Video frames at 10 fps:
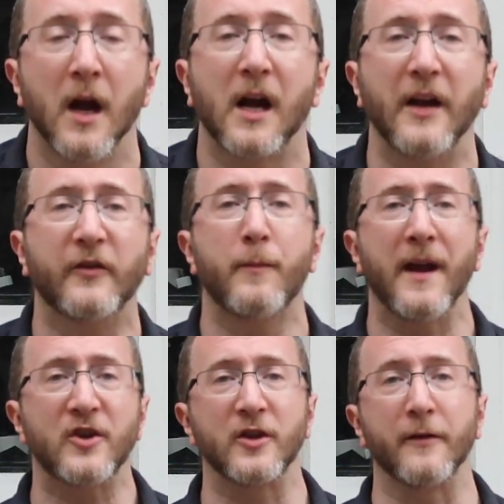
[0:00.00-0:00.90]

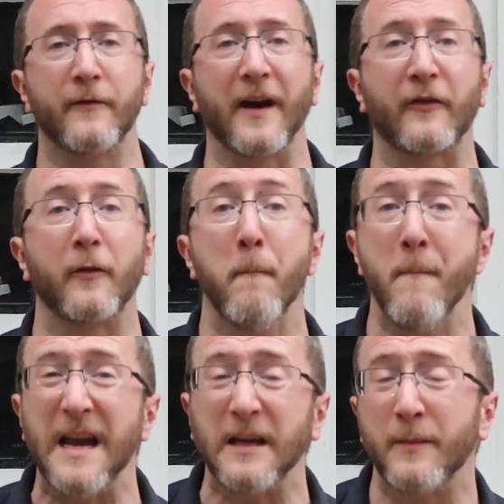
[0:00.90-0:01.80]
Constipation affects
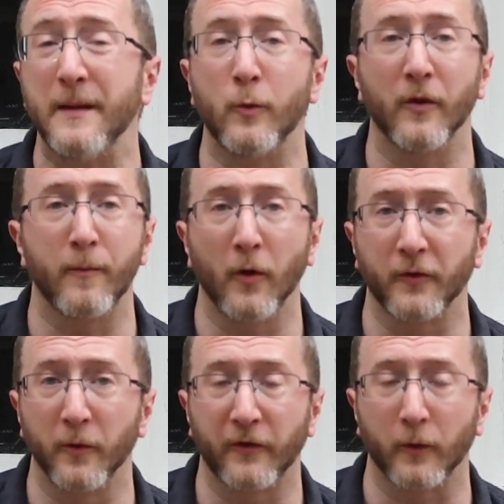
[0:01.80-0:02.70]
many people with
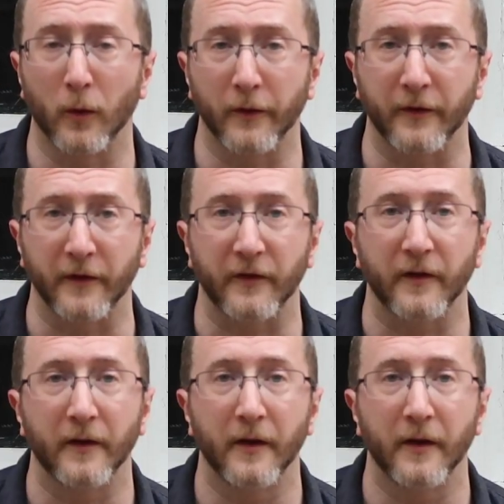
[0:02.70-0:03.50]
multiple sclerosis.